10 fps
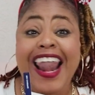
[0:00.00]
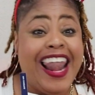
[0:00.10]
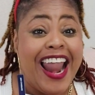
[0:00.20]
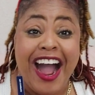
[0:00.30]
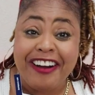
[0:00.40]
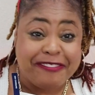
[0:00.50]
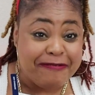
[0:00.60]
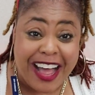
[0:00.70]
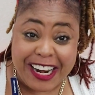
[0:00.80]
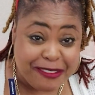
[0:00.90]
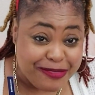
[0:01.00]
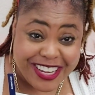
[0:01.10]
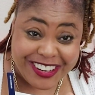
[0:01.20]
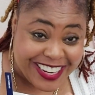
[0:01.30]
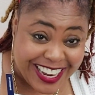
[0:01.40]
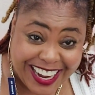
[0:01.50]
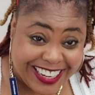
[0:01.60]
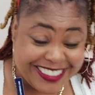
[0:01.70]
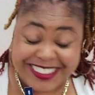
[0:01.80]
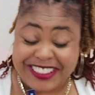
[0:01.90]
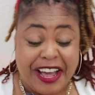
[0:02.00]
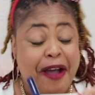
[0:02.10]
Love Malabrigo yarns.